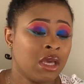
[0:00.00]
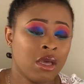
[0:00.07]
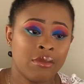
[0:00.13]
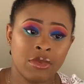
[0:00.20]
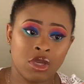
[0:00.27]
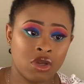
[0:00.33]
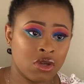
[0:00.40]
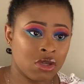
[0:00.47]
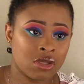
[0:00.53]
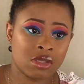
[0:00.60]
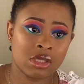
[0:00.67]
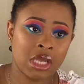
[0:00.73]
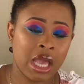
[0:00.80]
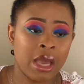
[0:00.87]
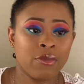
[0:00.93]
because
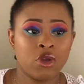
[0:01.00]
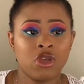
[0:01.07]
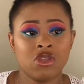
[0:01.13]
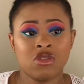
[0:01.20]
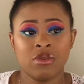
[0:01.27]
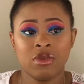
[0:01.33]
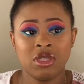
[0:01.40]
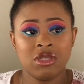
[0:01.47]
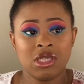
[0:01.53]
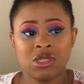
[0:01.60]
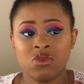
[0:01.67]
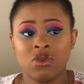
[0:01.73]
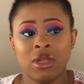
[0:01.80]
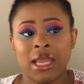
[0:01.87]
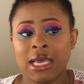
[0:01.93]
I am going to be, this
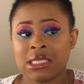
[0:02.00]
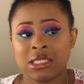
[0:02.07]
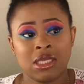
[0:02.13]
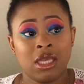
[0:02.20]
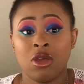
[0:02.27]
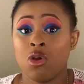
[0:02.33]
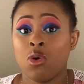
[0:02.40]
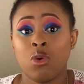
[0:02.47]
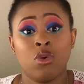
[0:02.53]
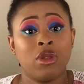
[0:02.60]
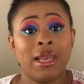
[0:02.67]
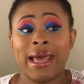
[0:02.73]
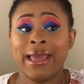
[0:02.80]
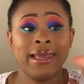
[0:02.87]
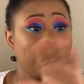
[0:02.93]
will last a whole,
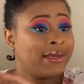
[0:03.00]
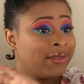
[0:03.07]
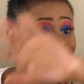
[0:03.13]
like,